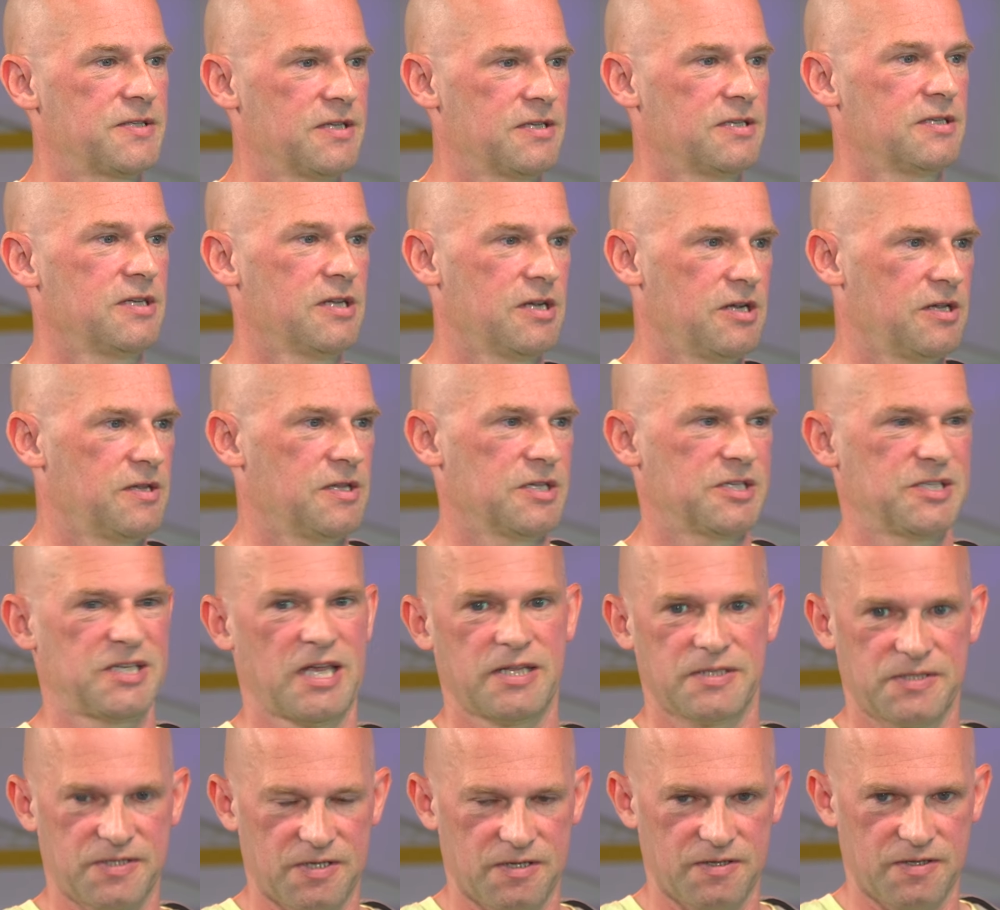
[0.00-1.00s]
That, you know, in the
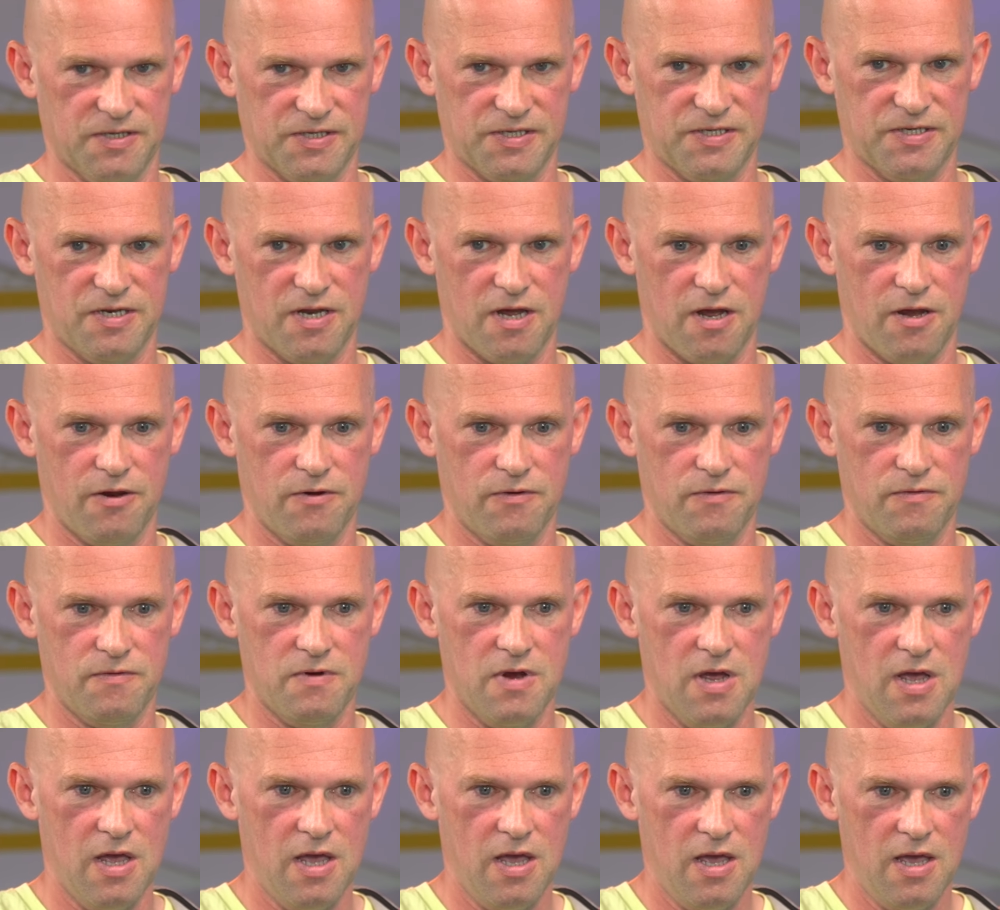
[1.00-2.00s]
sense that there's no,
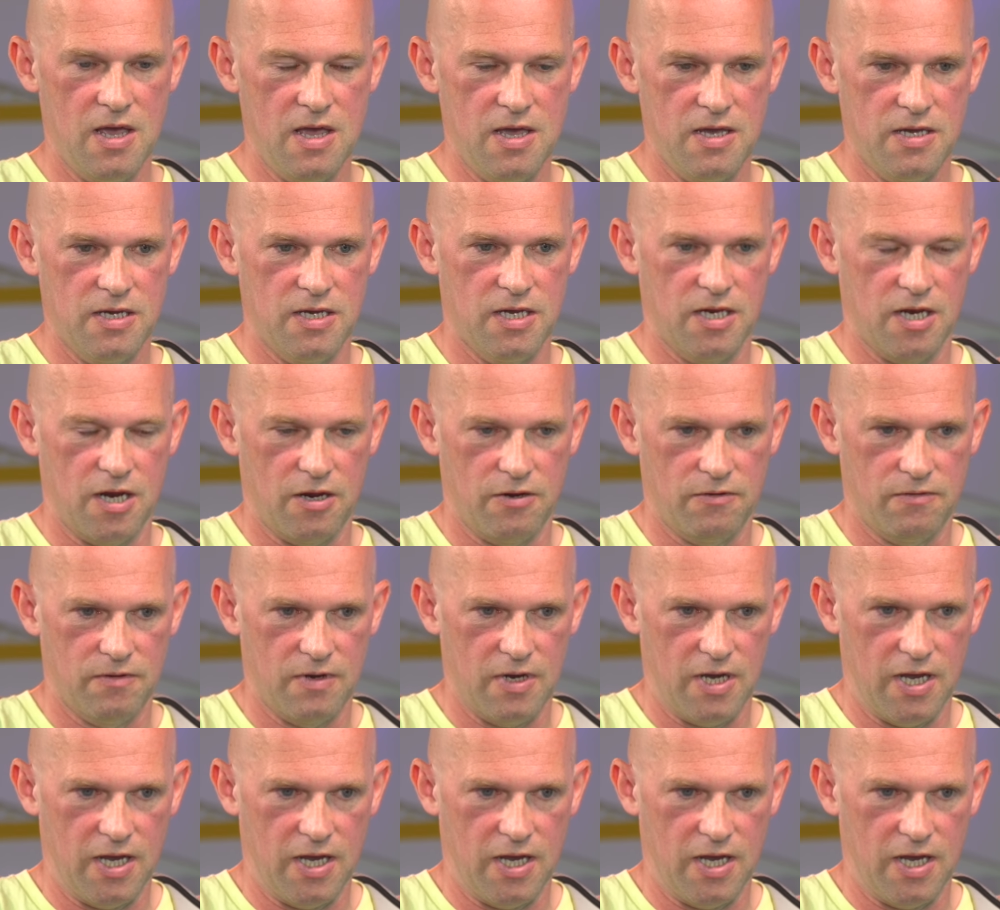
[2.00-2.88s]
you know,